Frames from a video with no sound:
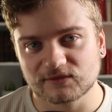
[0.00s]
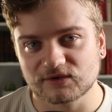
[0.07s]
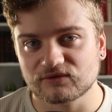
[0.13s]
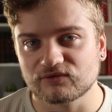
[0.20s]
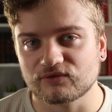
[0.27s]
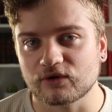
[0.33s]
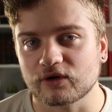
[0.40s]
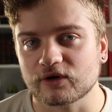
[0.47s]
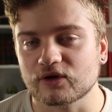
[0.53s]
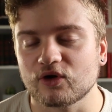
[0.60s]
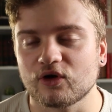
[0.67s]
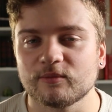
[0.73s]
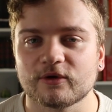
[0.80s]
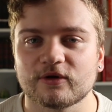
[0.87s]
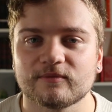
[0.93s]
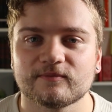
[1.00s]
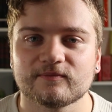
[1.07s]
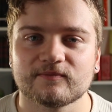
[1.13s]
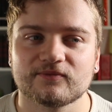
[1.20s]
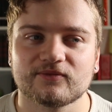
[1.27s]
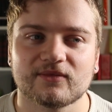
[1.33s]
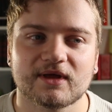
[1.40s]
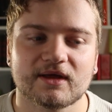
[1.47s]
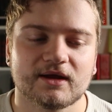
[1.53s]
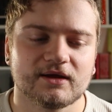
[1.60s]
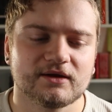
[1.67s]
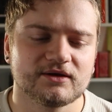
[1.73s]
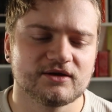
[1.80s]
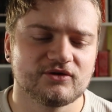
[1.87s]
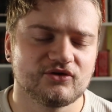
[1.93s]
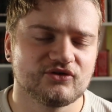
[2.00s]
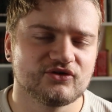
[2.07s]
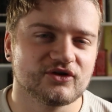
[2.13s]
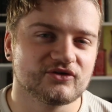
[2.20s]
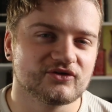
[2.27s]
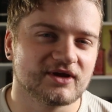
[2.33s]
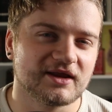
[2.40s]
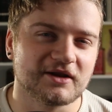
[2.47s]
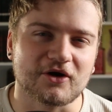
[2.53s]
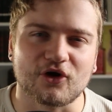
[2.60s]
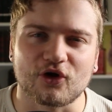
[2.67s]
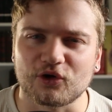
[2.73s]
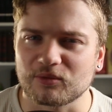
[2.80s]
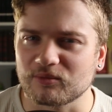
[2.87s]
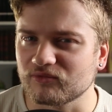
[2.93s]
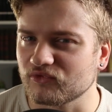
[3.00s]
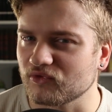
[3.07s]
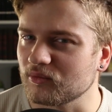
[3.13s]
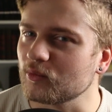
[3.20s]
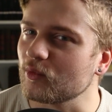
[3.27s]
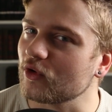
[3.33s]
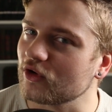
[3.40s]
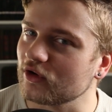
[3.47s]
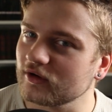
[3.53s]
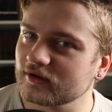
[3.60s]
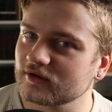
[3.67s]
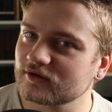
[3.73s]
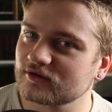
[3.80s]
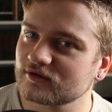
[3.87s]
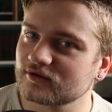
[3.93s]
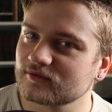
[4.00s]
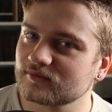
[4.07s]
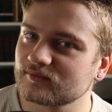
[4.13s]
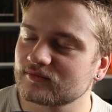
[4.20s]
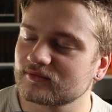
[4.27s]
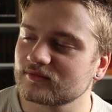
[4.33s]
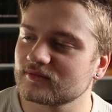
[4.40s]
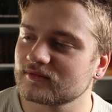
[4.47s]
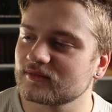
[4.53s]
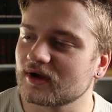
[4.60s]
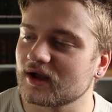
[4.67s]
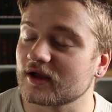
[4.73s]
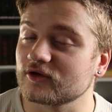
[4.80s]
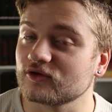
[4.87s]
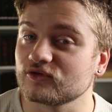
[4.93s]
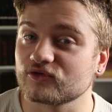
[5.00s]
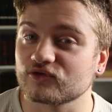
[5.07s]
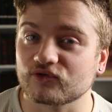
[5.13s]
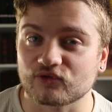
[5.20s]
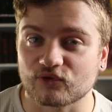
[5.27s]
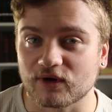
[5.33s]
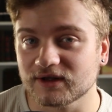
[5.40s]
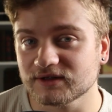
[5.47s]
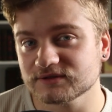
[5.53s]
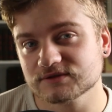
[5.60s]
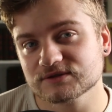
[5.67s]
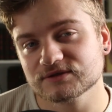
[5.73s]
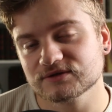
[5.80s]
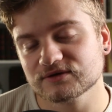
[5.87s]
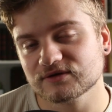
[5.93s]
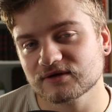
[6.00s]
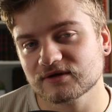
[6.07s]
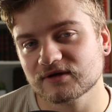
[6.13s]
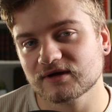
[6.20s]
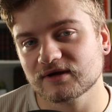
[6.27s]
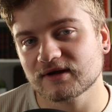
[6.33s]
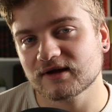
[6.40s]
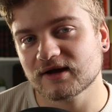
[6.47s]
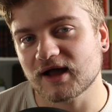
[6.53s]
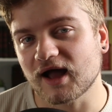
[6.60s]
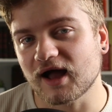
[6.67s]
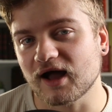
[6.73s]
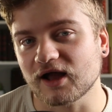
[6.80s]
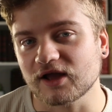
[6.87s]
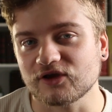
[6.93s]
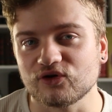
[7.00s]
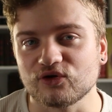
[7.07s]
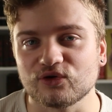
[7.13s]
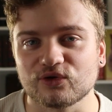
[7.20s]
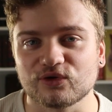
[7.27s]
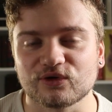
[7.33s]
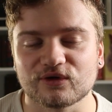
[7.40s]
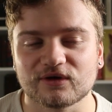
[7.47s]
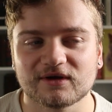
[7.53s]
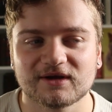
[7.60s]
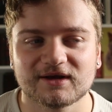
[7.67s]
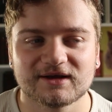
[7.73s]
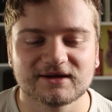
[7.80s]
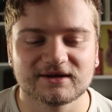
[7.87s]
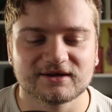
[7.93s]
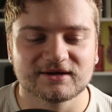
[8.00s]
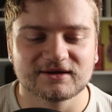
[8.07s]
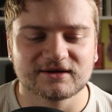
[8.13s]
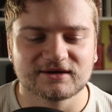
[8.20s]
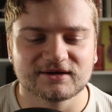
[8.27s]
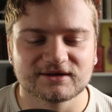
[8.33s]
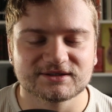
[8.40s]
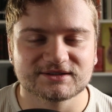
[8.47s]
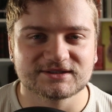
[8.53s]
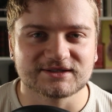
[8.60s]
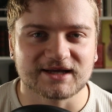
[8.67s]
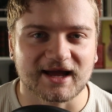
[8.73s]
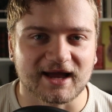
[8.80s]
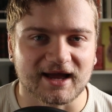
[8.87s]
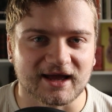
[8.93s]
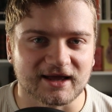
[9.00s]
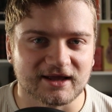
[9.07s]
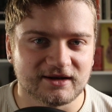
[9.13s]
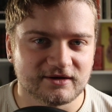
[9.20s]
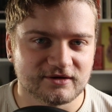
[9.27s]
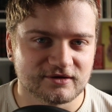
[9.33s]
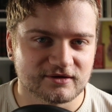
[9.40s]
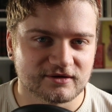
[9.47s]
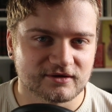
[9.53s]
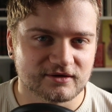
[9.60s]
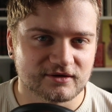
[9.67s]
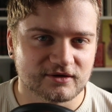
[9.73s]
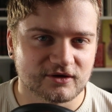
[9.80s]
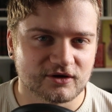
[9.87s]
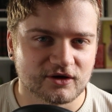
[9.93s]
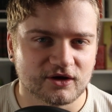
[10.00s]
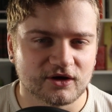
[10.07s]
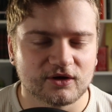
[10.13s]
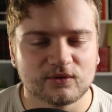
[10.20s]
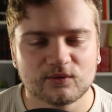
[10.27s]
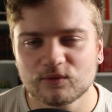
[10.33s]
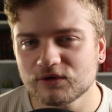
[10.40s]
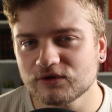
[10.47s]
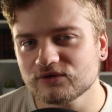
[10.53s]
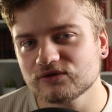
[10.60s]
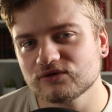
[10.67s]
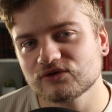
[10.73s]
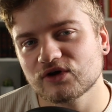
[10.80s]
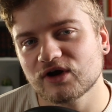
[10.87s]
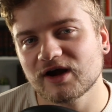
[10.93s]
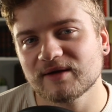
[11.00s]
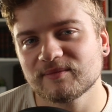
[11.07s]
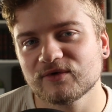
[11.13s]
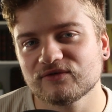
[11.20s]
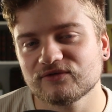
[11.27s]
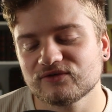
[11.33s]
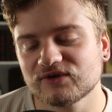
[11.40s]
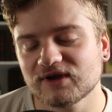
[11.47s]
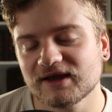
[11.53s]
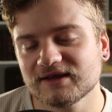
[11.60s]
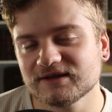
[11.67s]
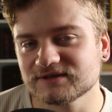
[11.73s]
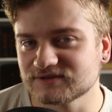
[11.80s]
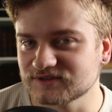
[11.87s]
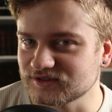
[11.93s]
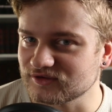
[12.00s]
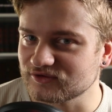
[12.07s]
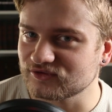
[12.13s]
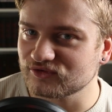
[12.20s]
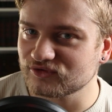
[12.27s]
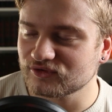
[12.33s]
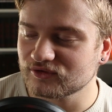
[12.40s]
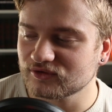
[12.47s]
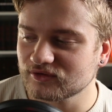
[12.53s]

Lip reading: It's very common. Did you just get home from work? Are you stressed? Are you sad? What time of day is it?